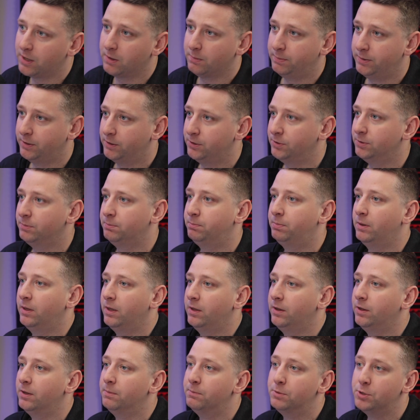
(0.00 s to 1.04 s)
that are built,
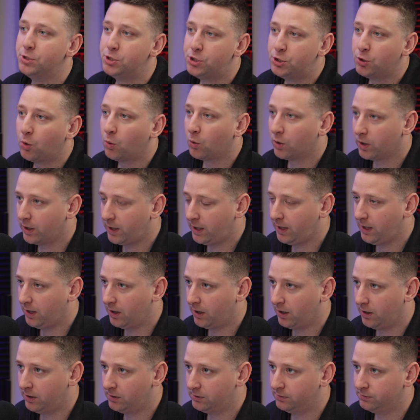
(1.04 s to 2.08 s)
but the majority
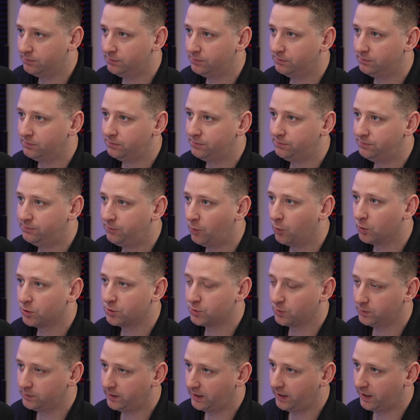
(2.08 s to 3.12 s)
of
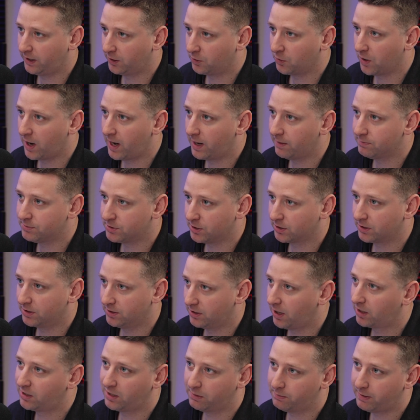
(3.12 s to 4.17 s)
Force-related crimes are
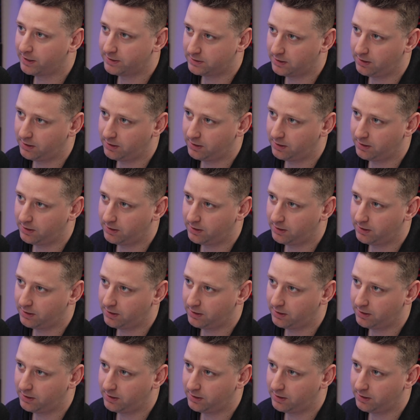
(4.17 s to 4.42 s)
conducted by